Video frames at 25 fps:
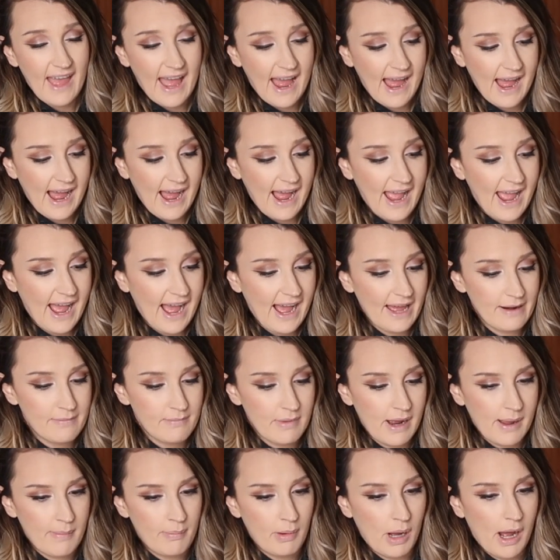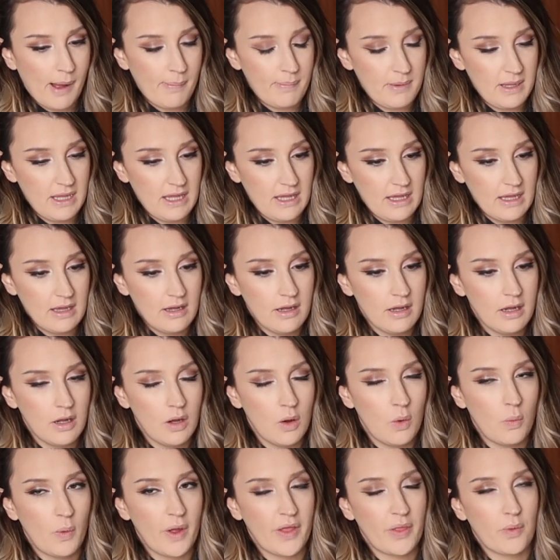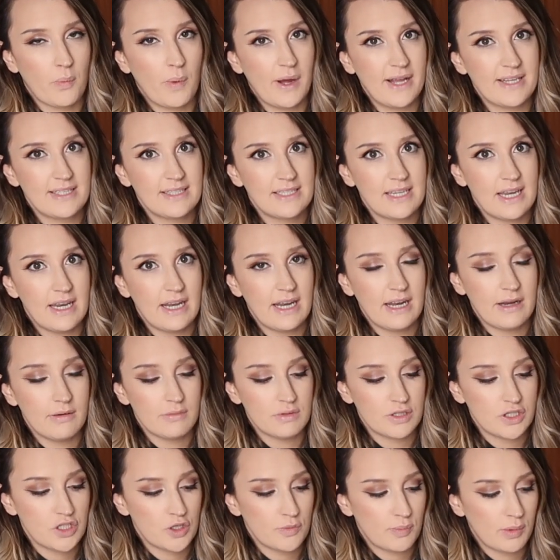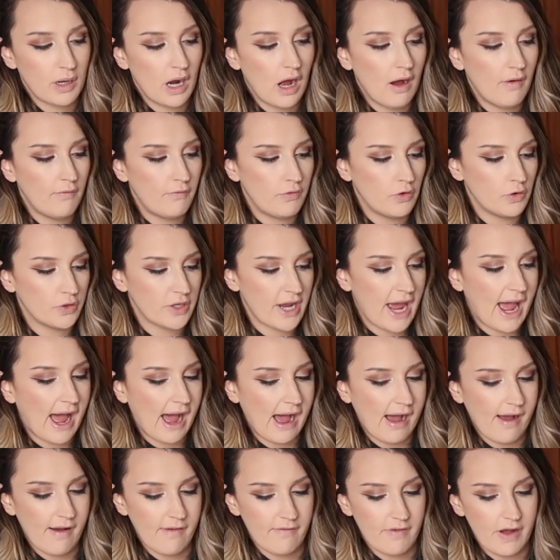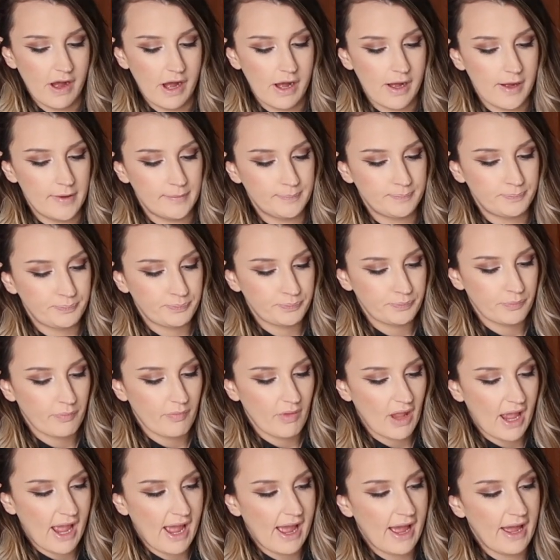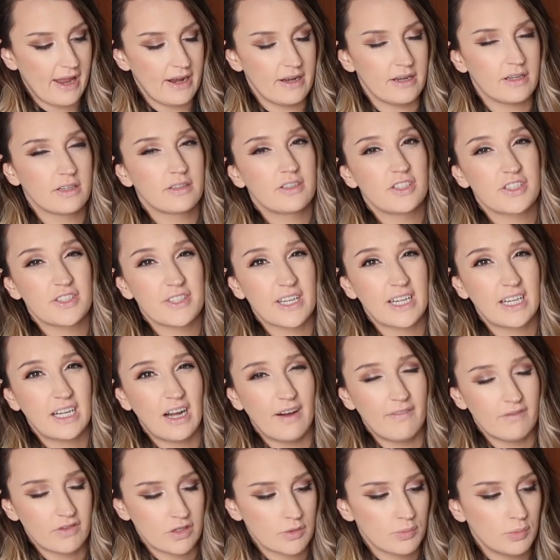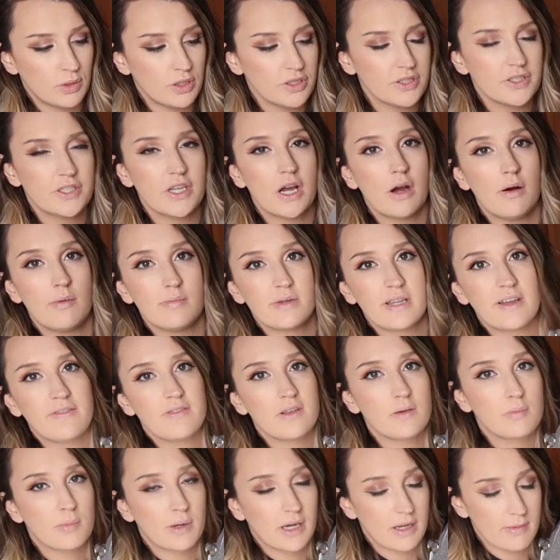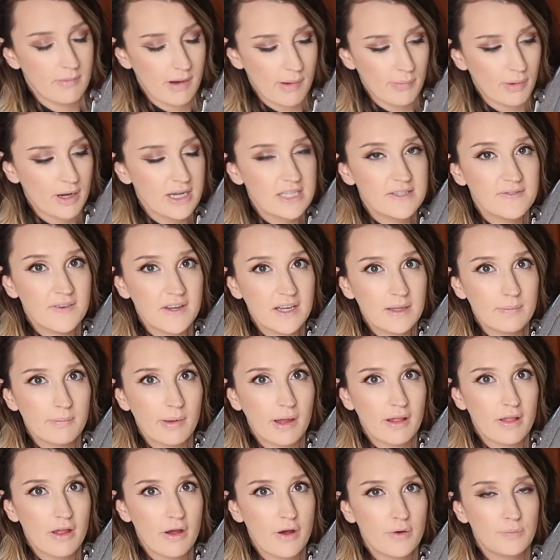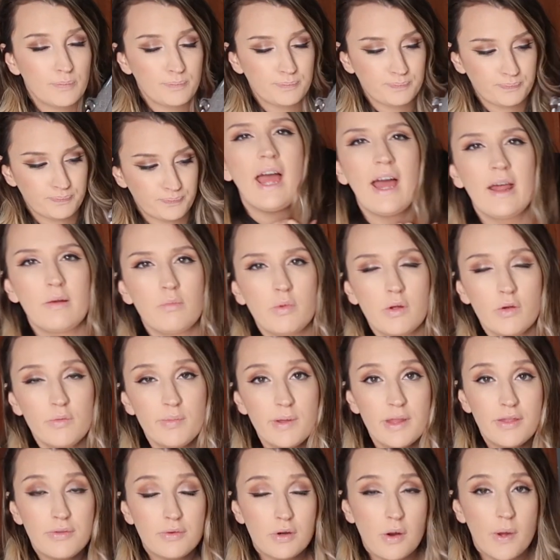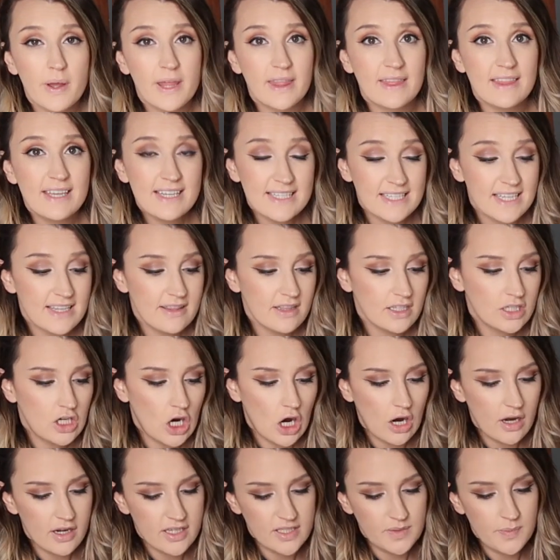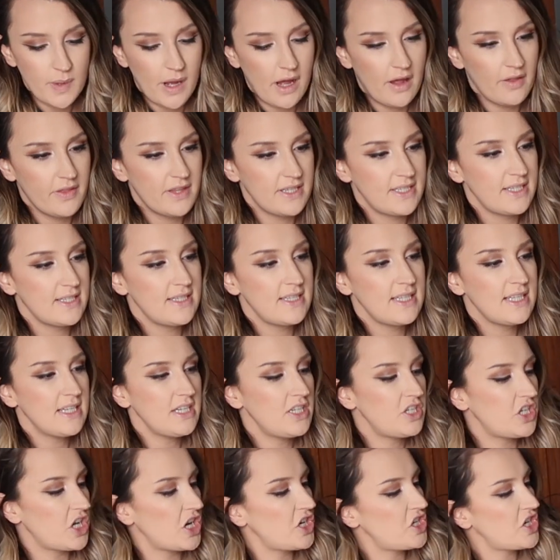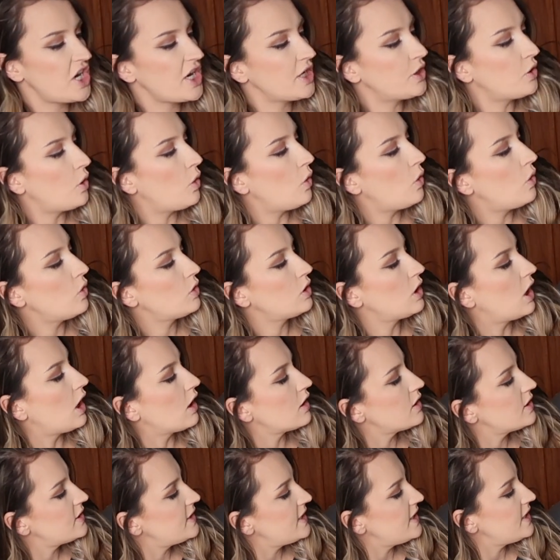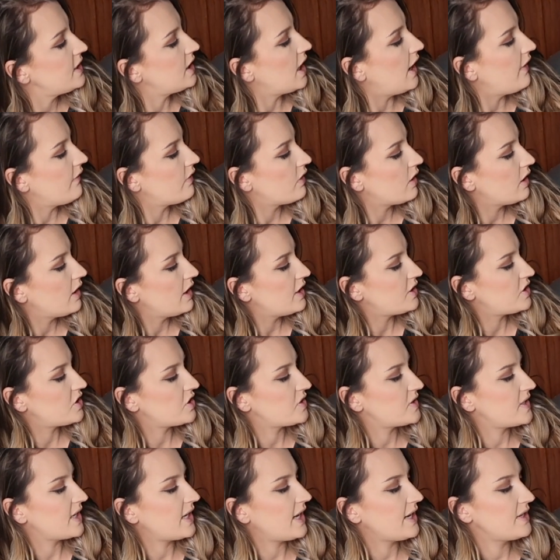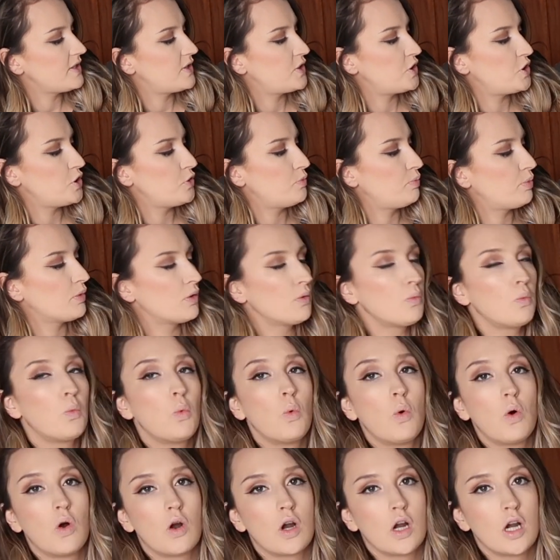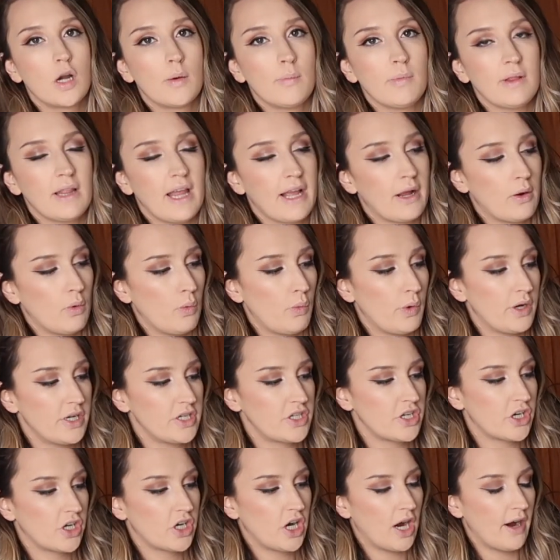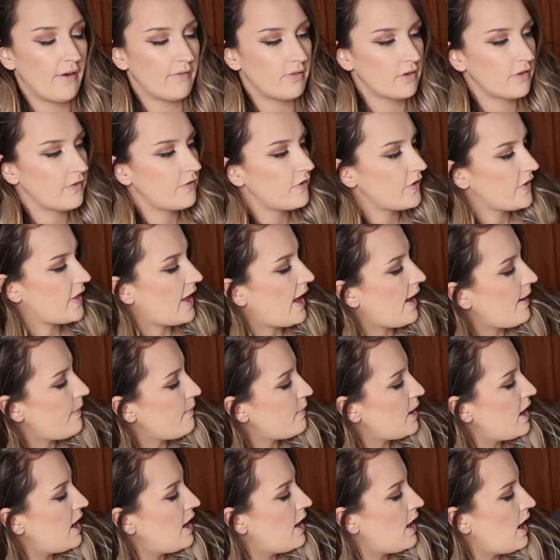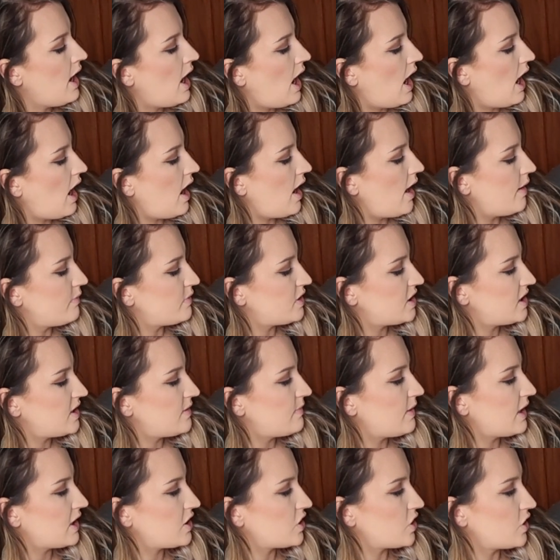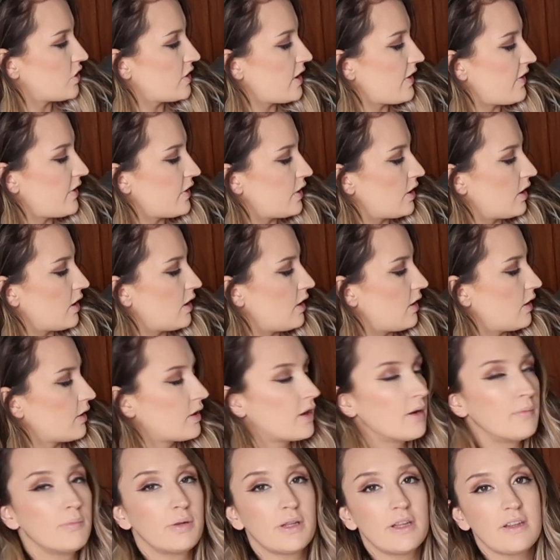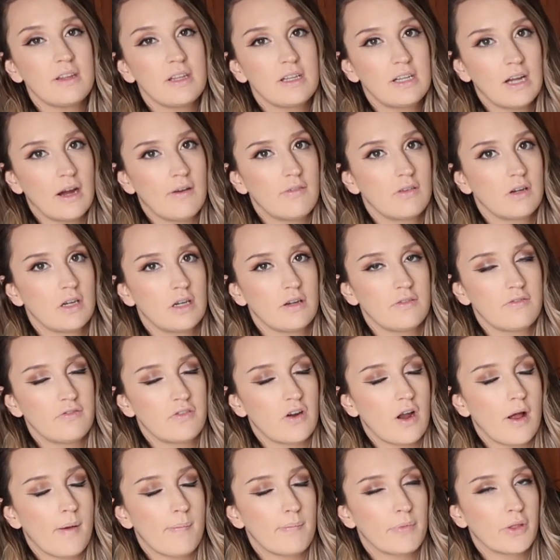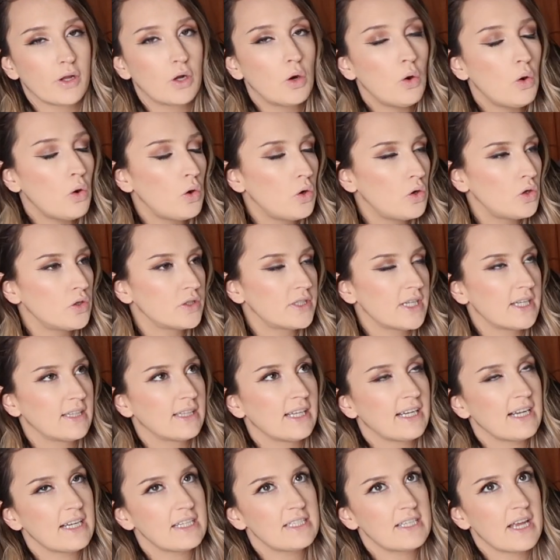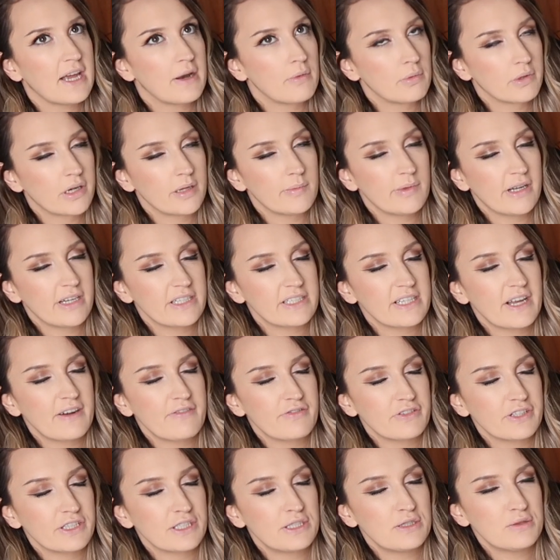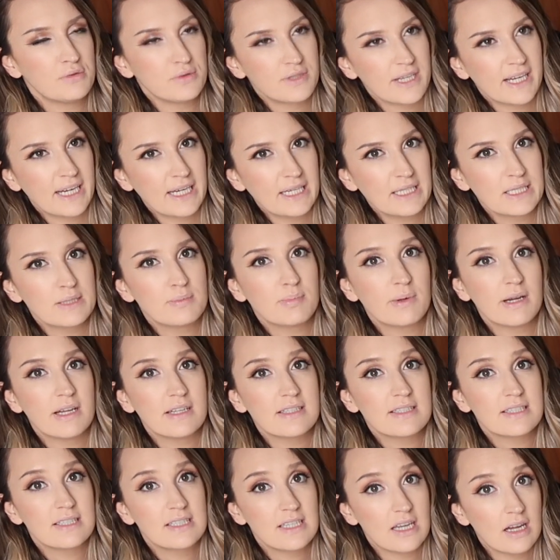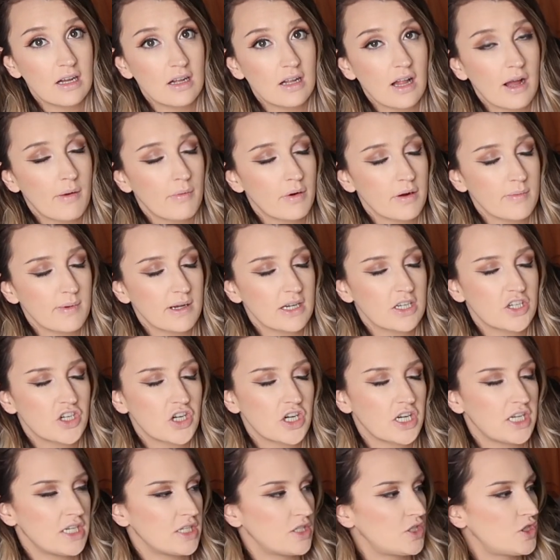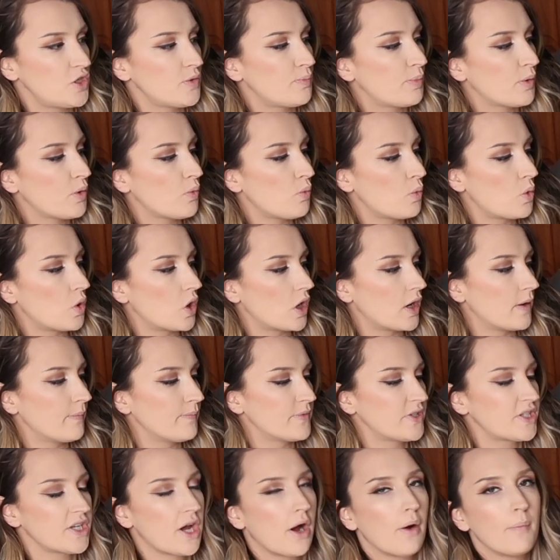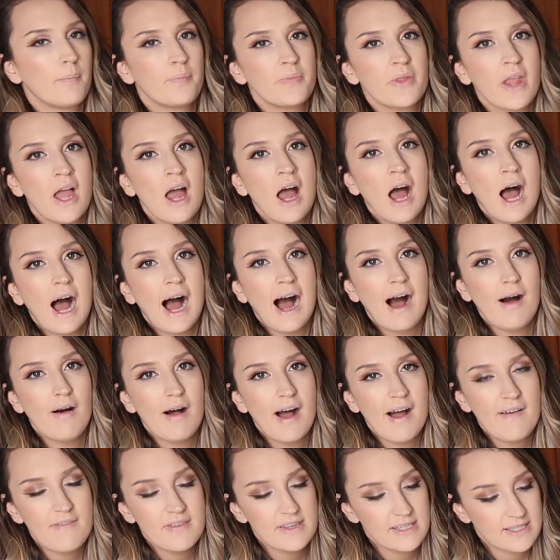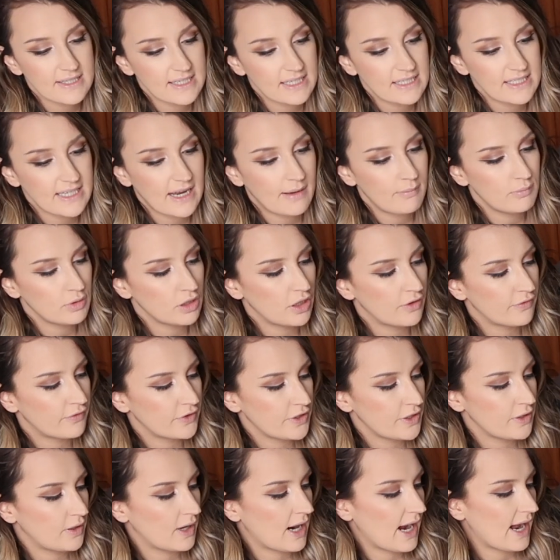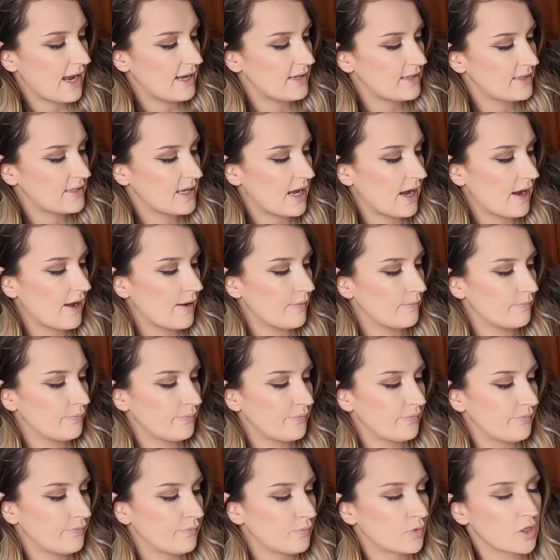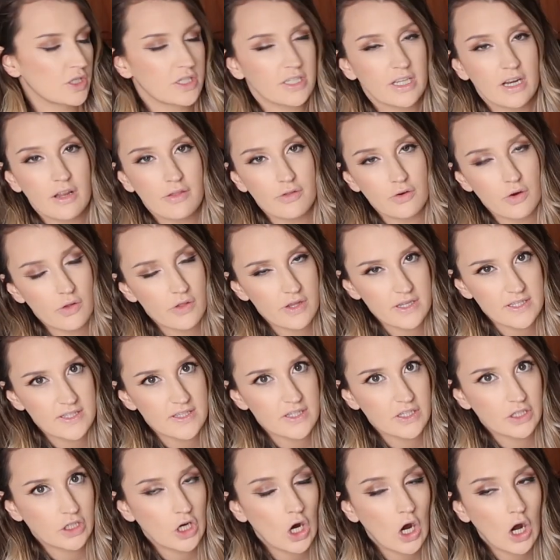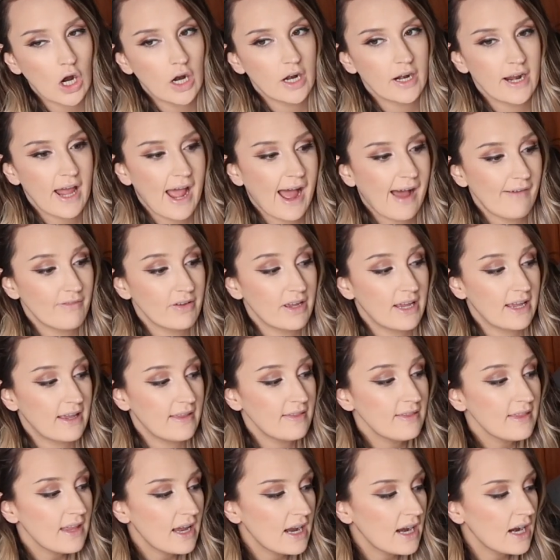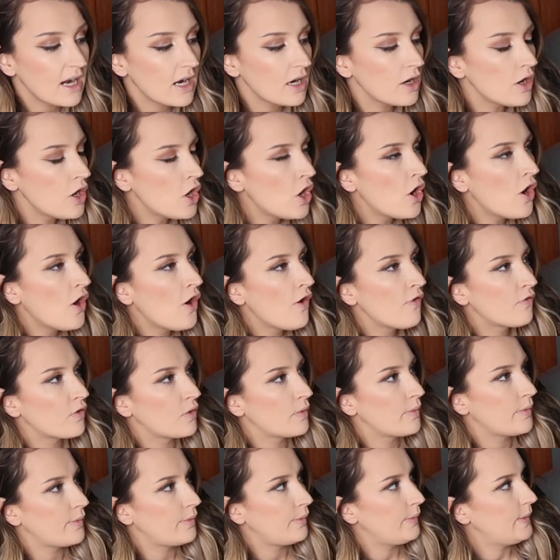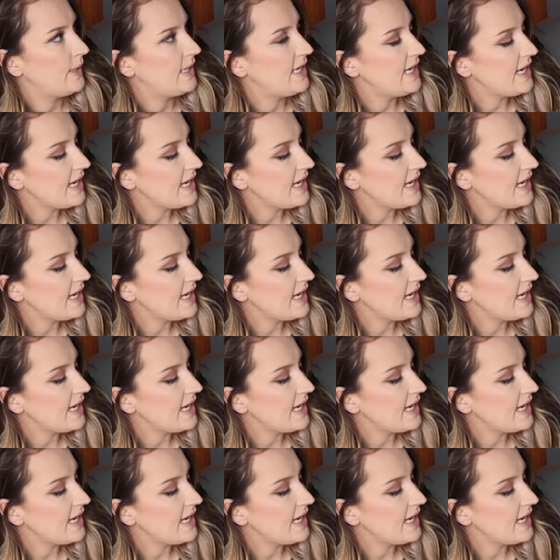that. I had my boppy with Weston and it was super helpful to have and just like comfortable, so I'm definitely bringing my breastfeeding pillow. And we will be throwing this in the car as well. This is the JJ Cole car seat cover. It's just like a super warm like winter cover for them, just to make sure that they're completely covered from the cold. And like I said, we're gonna be outside for like 2 seconds, but still I want to make sure he's super warm. So I'll have this link down below for you guys. We're just gonna throw this in the car and have it in there for when we